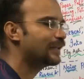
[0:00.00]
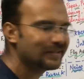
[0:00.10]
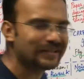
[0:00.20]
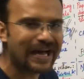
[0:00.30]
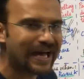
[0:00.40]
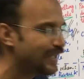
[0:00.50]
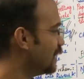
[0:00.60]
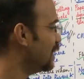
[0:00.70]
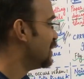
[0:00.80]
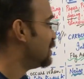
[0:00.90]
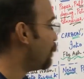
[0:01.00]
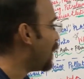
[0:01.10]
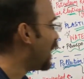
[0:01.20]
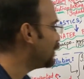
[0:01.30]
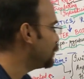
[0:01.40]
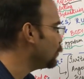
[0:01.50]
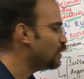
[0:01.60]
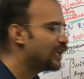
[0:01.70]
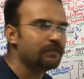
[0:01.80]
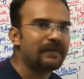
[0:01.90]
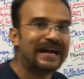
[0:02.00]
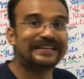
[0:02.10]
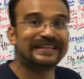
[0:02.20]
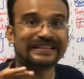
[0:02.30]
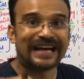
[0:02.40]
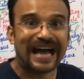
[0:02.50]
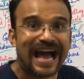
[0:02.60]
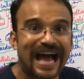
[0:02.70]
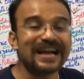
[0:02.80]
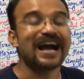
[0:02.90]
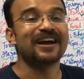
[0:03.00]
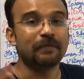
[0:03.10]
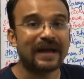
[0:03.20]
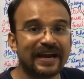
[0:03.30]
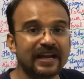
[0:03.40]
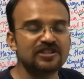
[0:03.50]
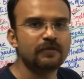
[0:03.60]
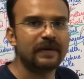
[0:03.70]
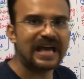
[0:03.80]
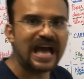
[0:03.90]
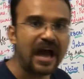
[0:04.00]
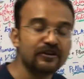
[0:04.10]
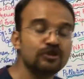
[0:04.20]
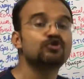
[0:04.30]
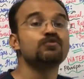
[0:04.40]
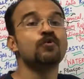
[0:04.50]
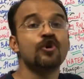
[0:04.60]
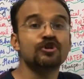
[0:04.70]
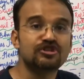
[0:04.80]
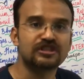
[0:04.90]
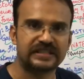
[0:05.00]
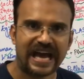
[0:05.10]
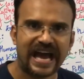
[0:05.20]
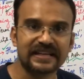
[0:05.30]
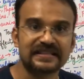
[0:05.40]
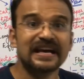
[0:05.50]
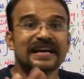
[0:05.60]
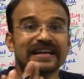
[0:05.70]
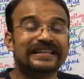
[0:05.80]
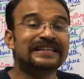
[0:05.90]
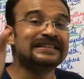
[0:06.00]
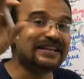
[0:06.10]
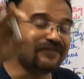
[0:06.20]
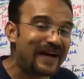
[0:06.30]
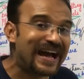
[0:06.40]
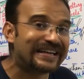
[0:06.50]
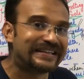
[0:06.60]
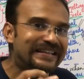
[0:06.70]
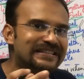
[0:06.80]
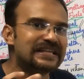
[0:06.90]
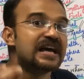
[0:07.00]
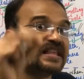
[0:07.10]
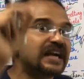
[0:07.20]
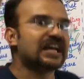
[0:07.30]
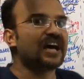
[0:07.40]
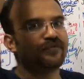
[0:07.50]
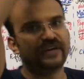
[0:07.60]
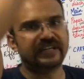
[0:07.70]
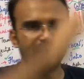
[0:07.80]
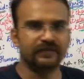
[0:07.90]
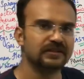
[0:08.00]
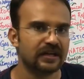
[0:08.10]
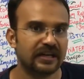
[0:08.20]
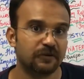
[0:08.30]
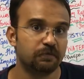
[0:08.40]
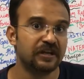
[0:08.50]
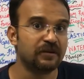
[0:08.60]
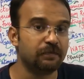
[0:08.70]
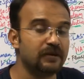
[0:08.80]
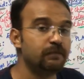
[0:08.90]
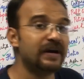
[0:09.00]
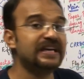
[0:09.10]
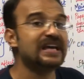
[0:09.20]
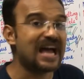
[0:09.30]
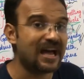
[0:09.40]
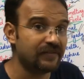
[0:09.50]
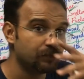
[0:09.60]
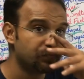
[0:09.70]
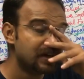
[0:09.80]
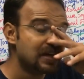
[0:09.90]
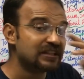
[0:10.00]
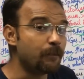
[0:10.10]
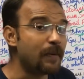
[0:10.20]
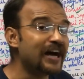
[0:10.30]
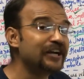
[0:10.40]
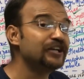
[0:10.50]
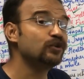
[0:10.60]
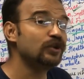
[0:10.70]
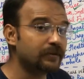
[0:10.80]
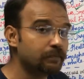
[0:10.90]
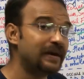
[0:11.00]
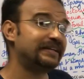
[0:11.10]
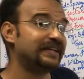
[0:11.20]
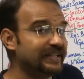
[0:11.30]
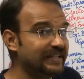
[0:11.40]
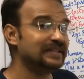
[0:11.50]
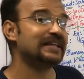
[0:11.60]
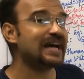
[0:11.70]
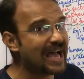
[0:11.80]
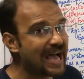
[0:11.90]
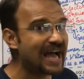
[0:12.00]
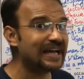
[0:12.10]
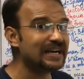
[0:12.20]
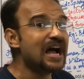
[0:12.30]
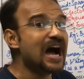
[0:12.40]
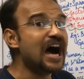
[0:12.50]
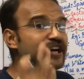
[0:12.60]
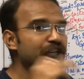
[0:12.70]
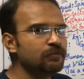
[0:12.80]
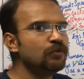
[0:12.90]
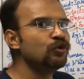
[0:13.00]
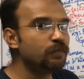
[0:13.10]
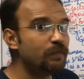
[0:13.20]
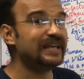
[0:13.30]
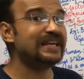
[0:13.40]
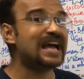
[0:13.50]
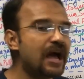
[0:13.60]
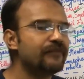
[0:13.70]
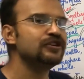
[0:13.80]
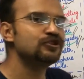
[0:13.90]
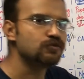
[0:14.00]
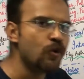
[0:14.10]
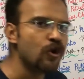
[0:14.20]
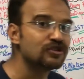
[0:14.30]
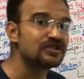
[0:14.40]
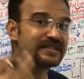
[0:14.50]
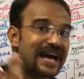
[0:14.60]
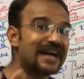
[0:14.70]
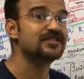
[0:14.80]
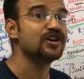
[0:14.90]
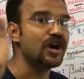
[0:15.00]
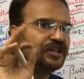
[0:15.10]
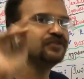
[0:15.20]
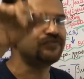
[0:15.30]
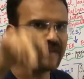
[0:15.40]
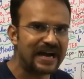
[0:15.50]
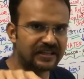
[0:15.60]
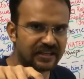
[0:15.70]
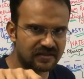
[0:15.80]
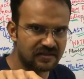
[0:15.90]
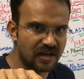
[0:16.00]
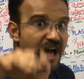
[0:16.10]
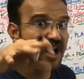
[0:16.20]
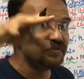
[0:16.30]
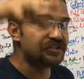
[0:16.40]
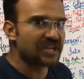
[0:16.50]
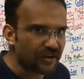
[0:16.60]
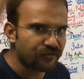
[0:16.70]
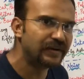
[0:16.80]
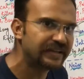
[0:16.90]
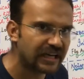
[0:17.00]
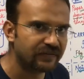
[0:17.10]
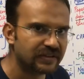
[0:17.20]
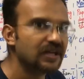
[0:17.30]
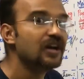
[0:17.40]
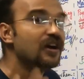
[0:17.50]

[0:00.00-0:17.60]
in the air? The particulate matter in the air are managed by having smokestacks in the factories that are fitted with. Let me repeat. By having the particulate matter in the air are removed by having smokestacks in factories which are fitted with